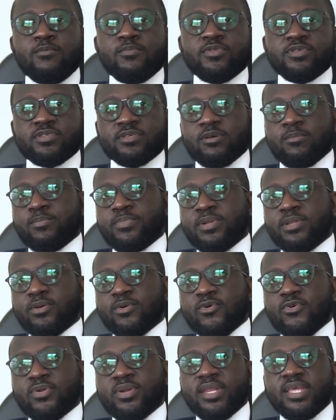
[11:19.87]
This company
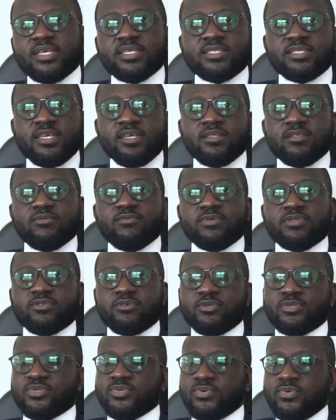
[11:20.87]
called Nexet, which
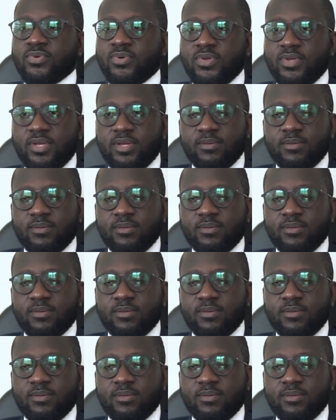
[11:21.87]
also